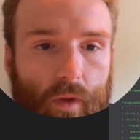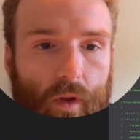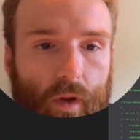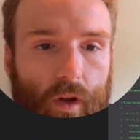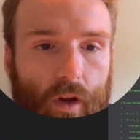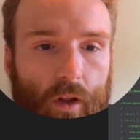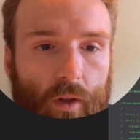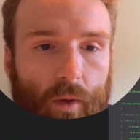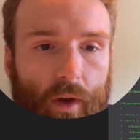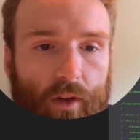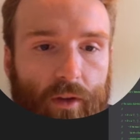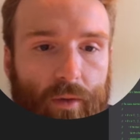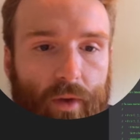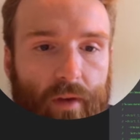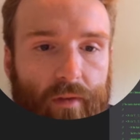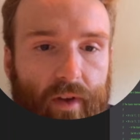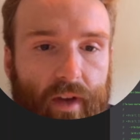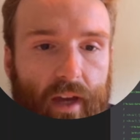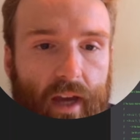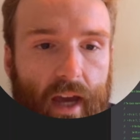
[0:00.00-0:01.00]
Otherwise, if we
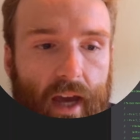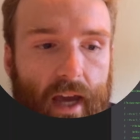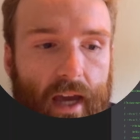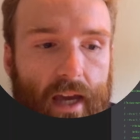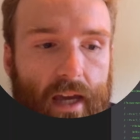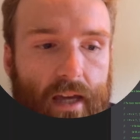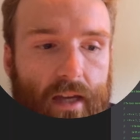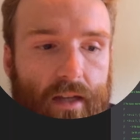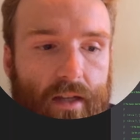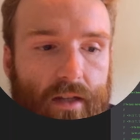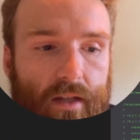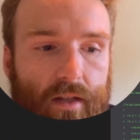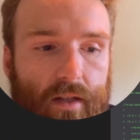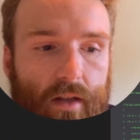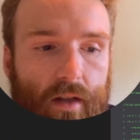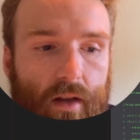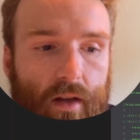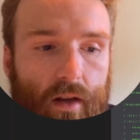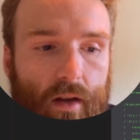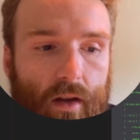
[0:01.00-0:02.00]
have a case
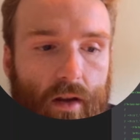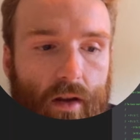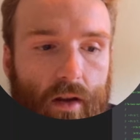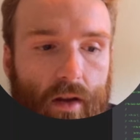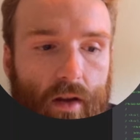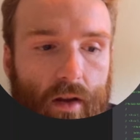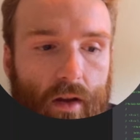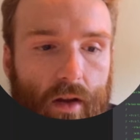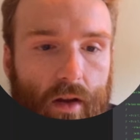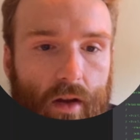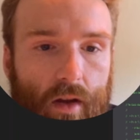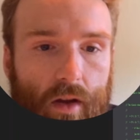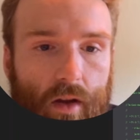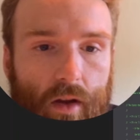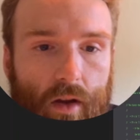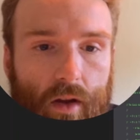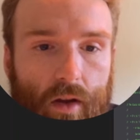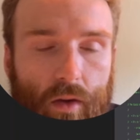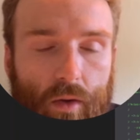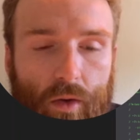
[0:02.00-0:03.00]

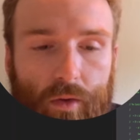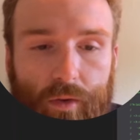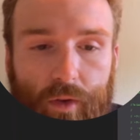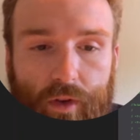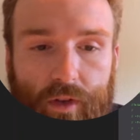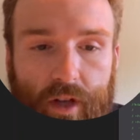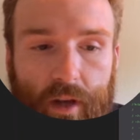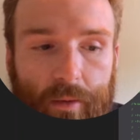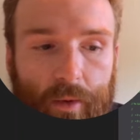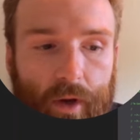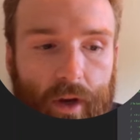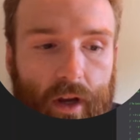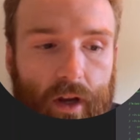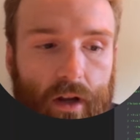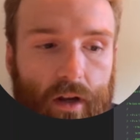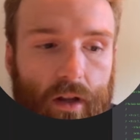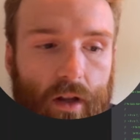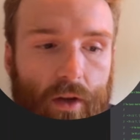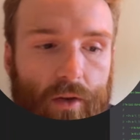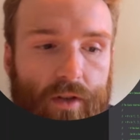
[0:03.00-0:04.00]
with, for example, a
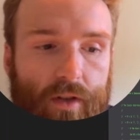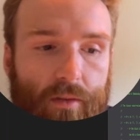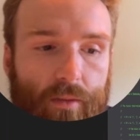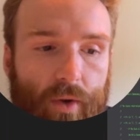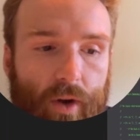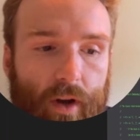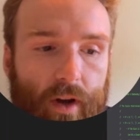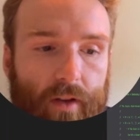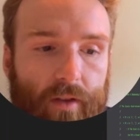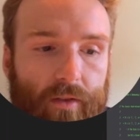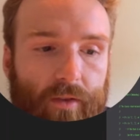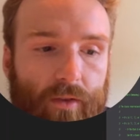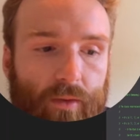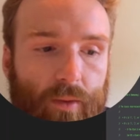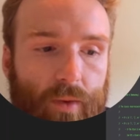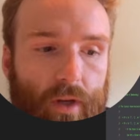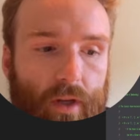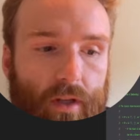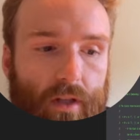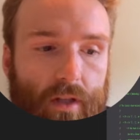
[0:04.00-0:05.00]
closing brace,
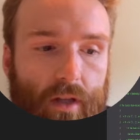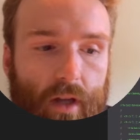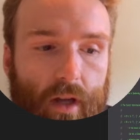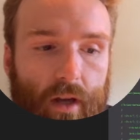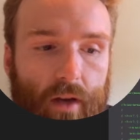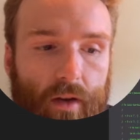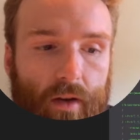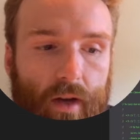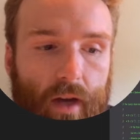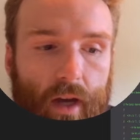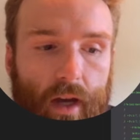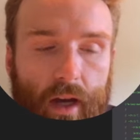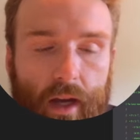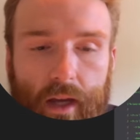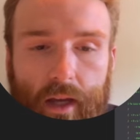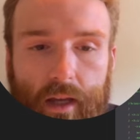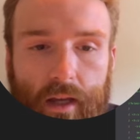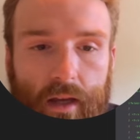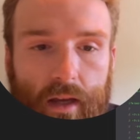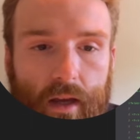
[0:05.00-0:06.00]
we could say,
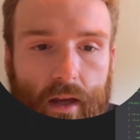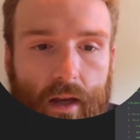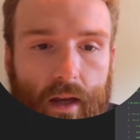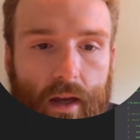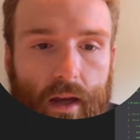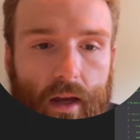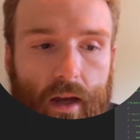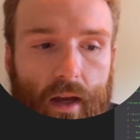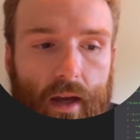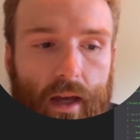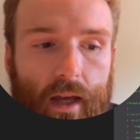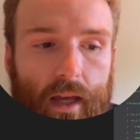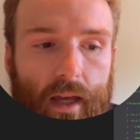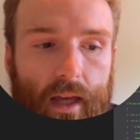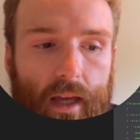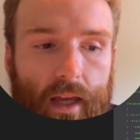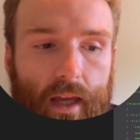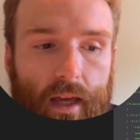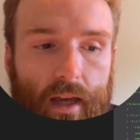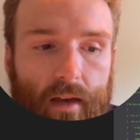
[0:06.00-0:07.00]
okay,
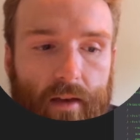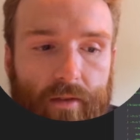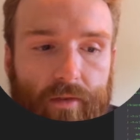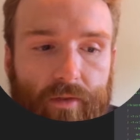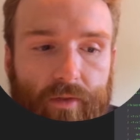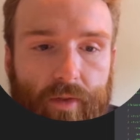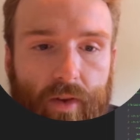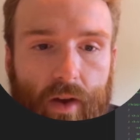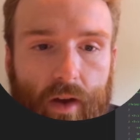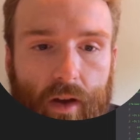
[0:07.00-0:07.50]
if